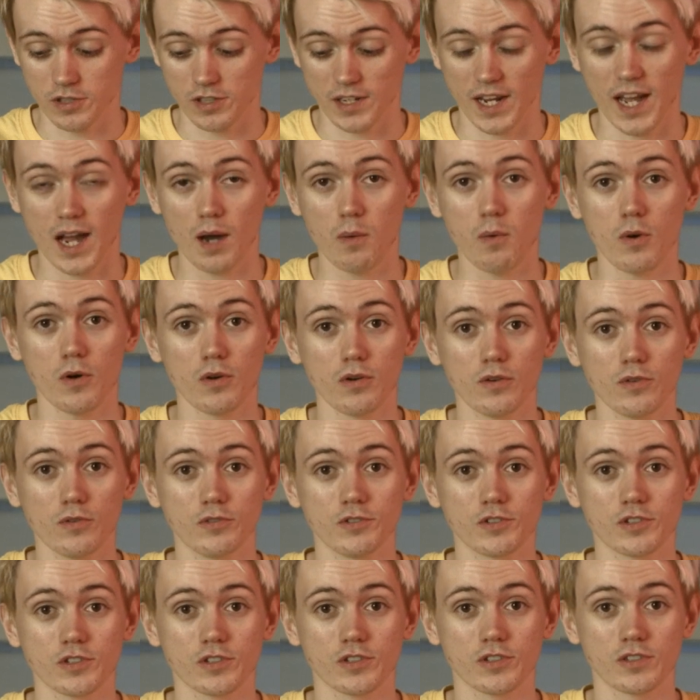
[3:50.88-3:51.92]
to now on
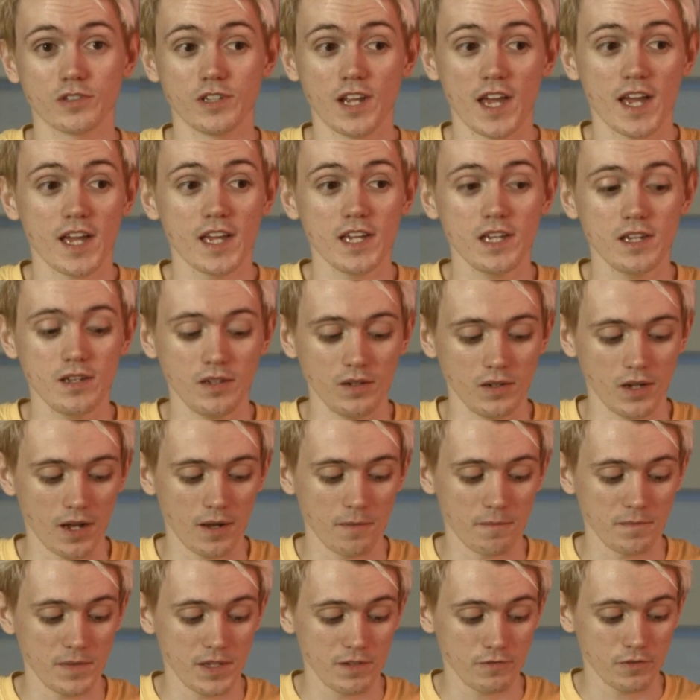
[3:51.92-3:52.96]
launch day
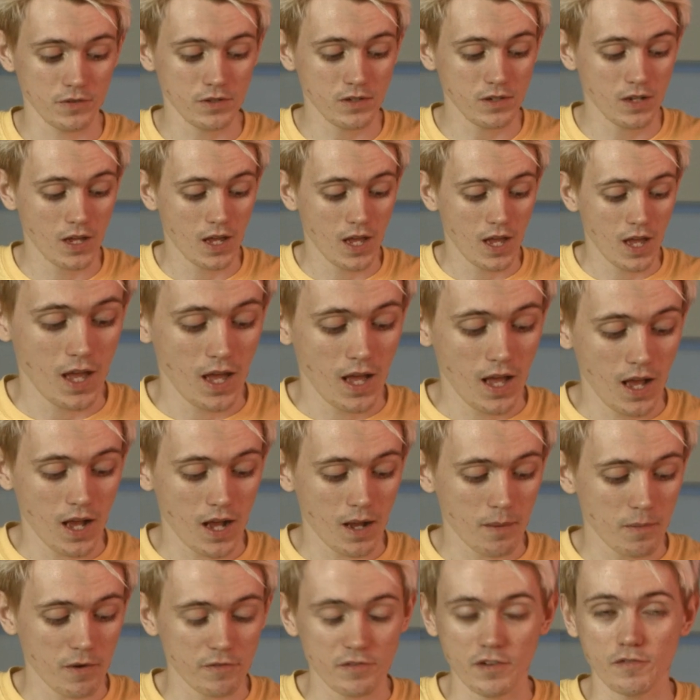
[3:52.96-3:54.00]
even.
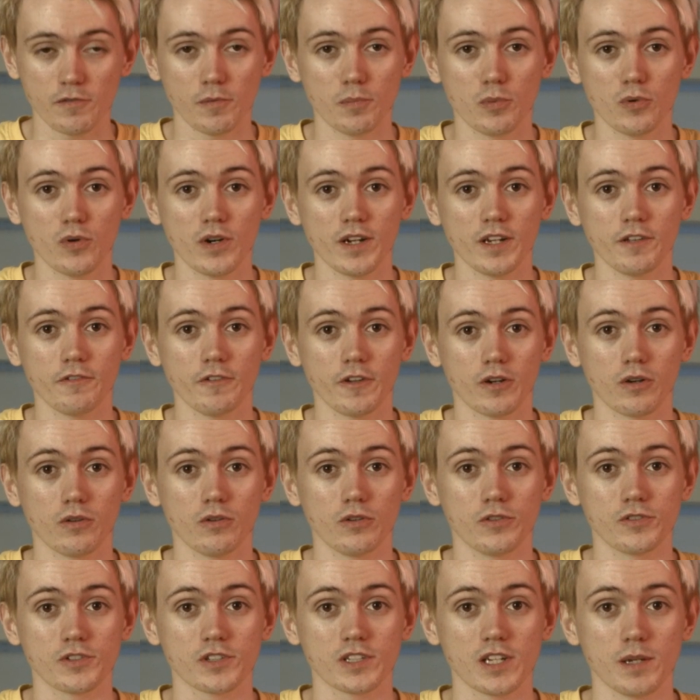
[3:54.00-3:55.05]
I've never bought anything on
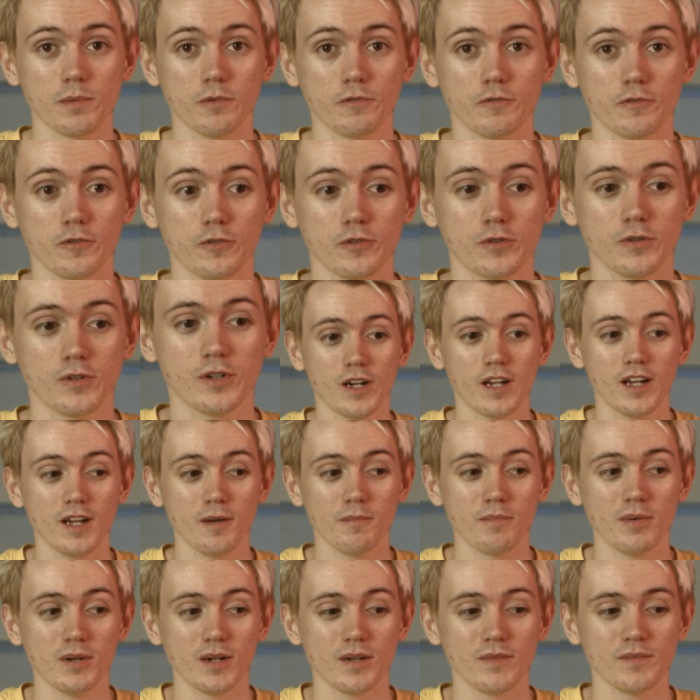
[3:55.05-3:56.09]
launch day before,
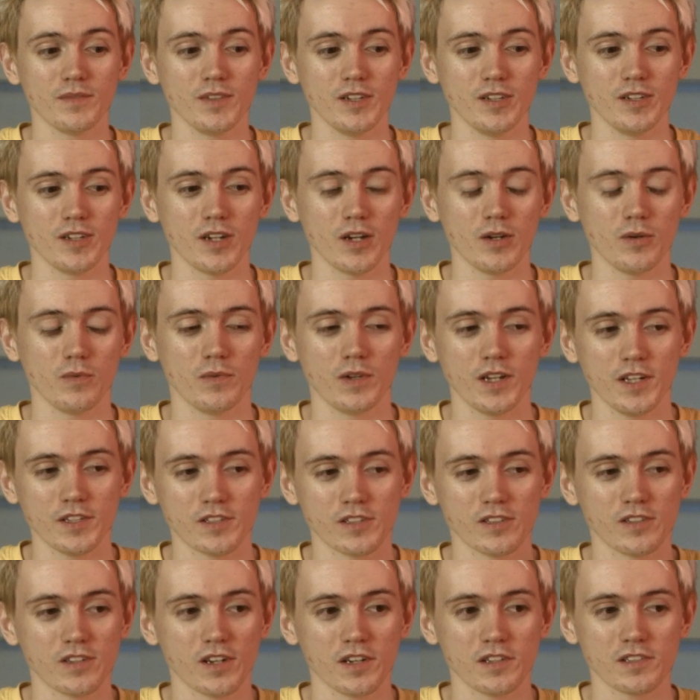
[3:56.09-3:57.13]
but you know,
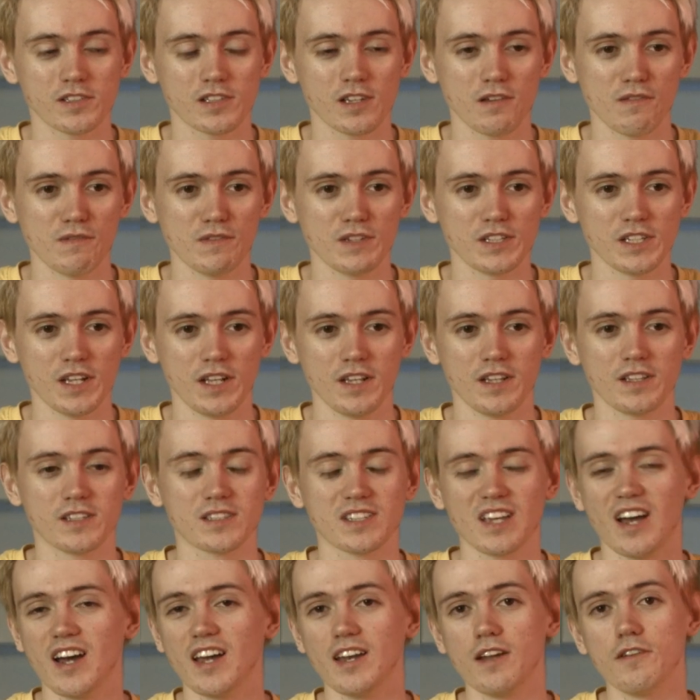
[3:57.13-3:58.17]
it's a 970,
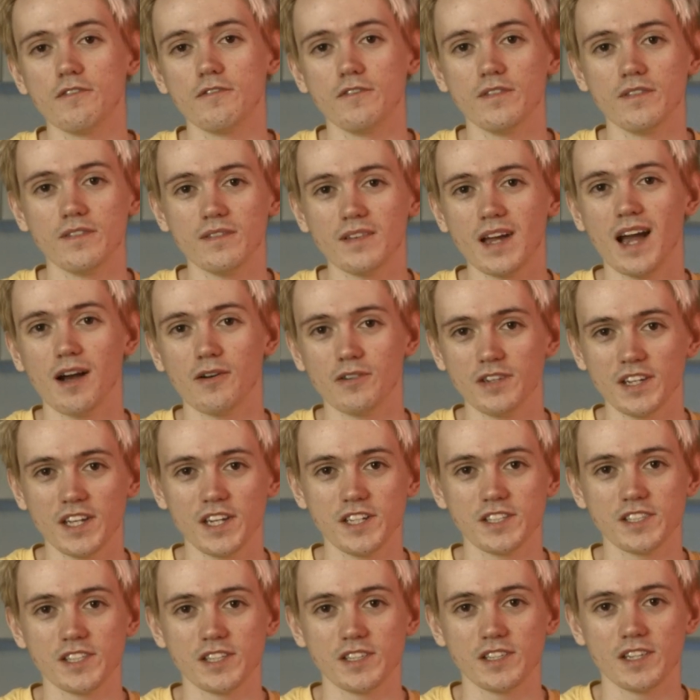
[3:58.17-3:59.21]
it's kind of
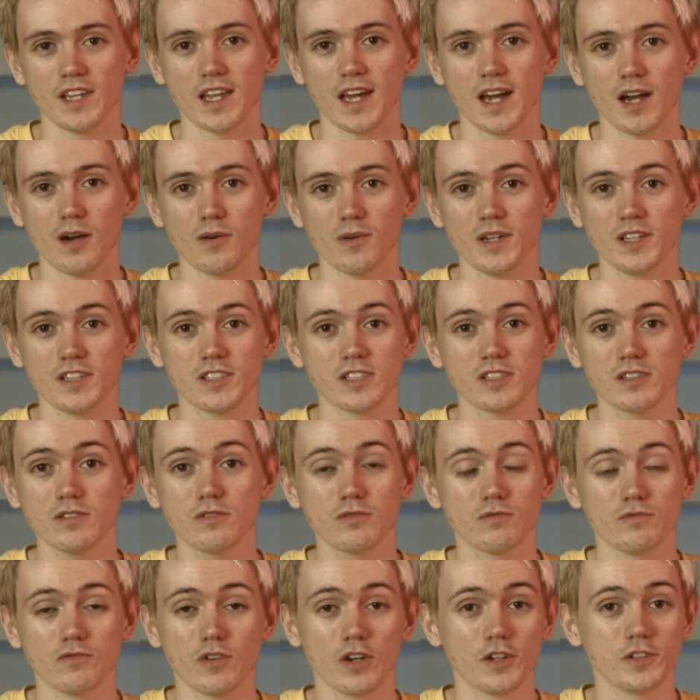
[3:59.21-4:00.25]
outdated now. It
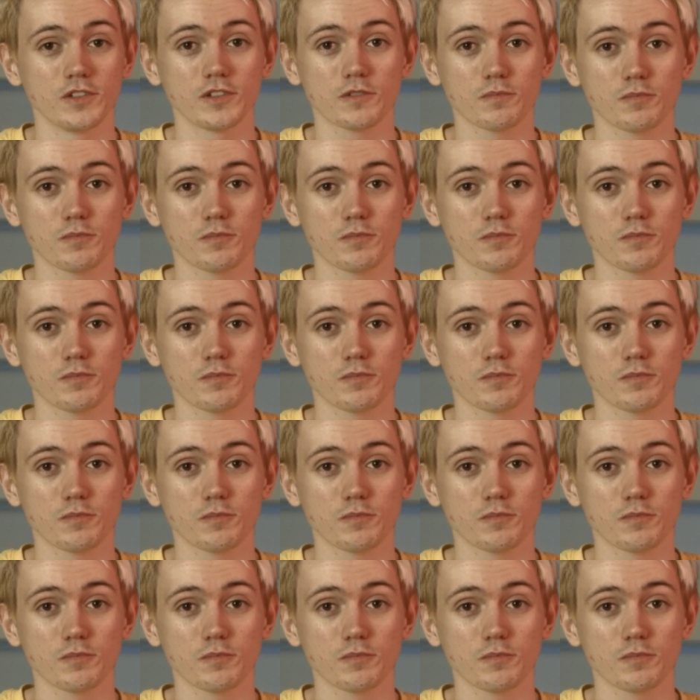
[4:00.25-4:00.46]
still runs